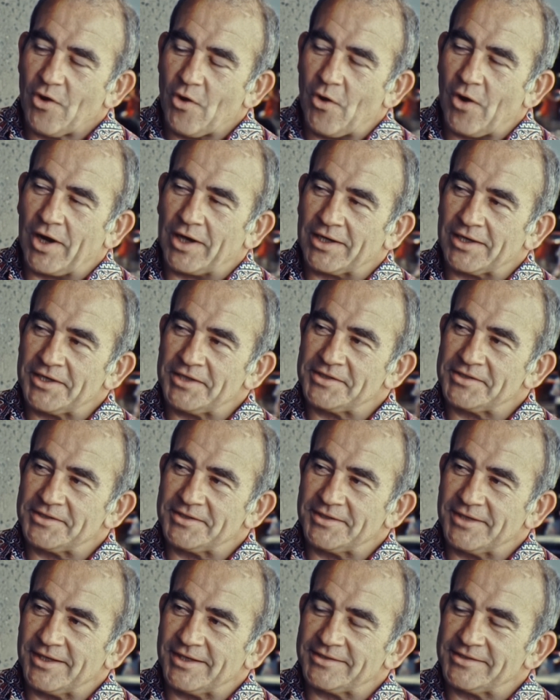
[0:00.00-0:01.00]
or at least
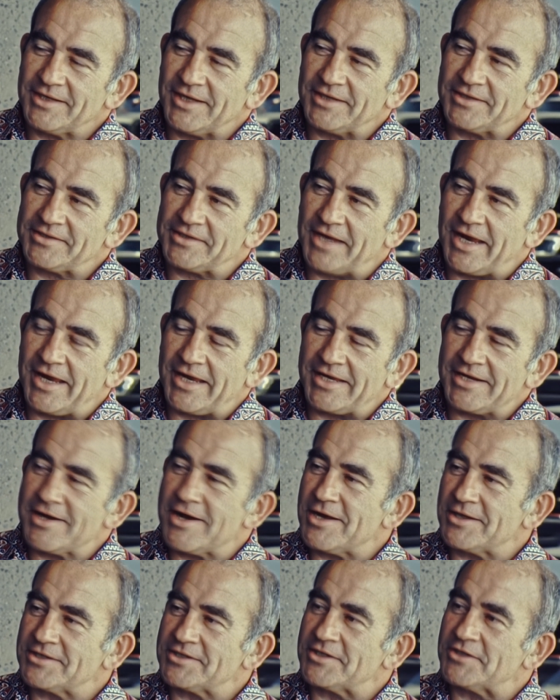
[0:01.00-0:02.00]
it, it's a
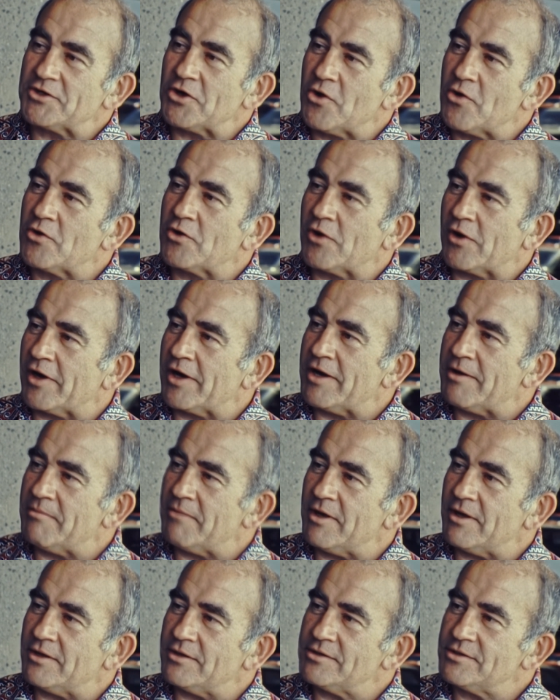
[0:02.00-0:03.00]
constant ogre
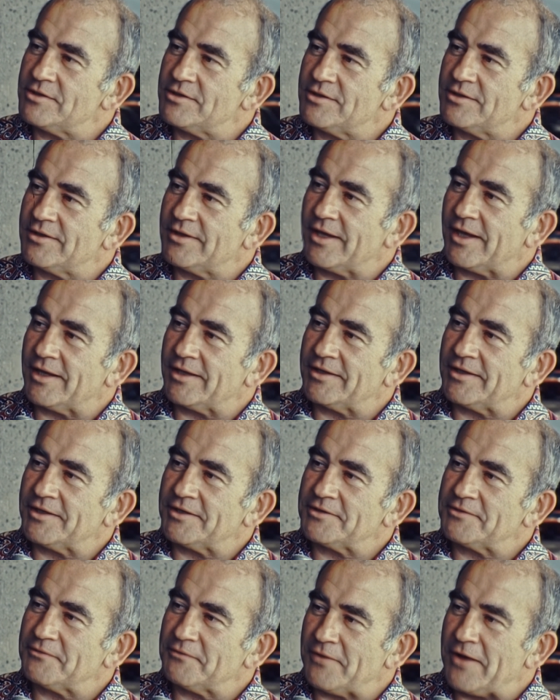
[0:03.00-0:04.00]
image that
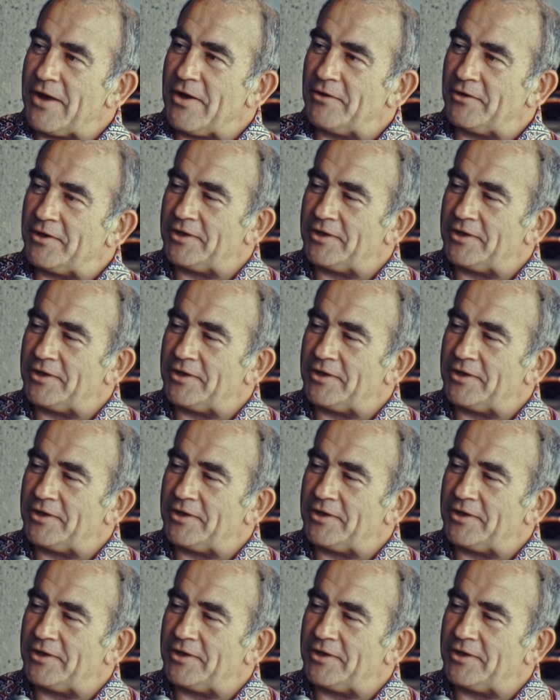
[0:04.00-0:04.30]
is found